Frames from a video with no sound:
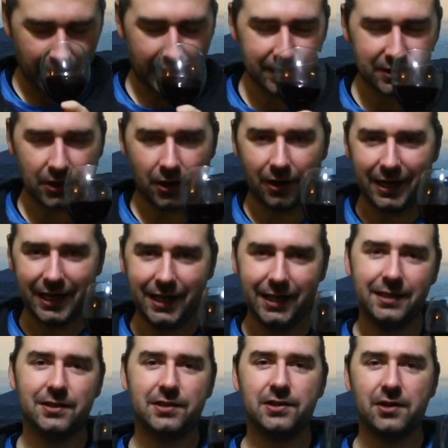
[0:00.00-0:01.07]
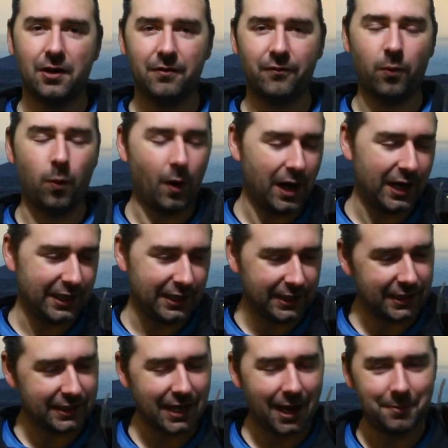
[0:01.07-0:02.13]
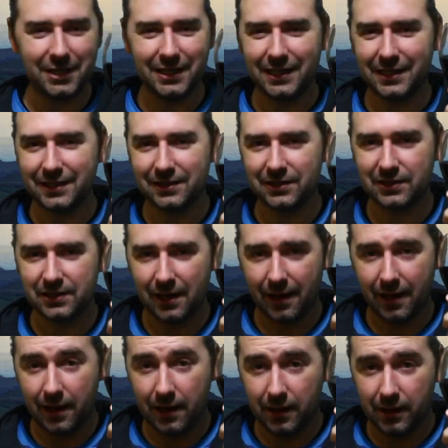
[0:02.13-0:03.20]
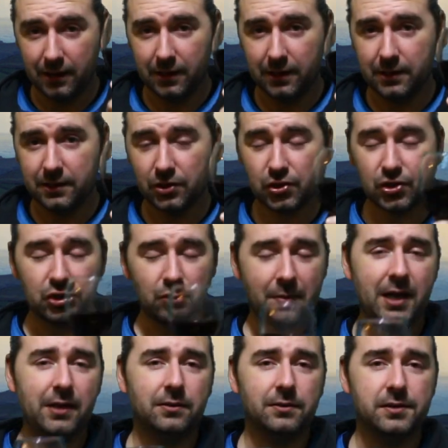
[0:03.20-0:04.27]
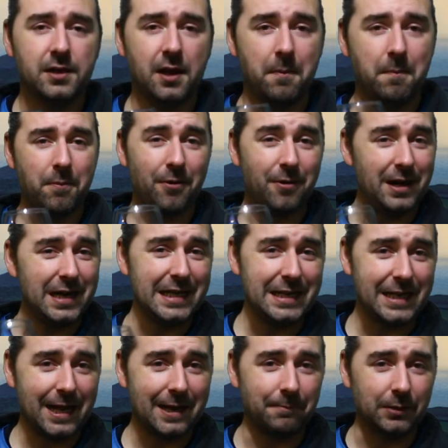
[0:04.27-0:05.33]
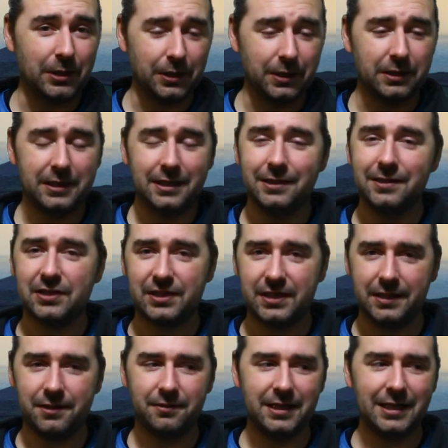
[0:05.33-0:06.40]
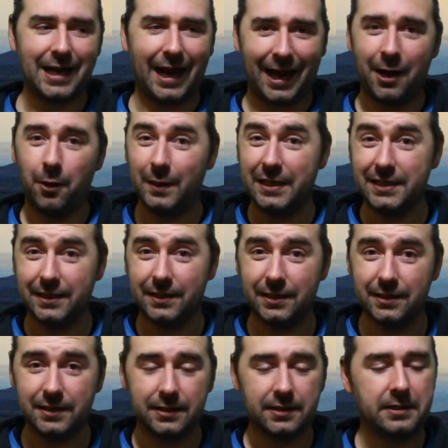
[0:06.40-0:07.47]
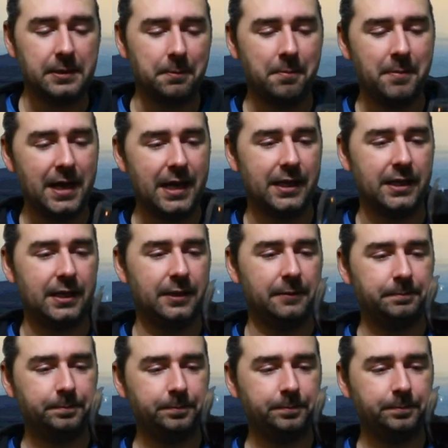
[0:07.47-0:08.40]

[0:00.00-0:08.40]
It's got hints of wine in it. I mean, it is, smells pretty damn good considering how easy this is to make.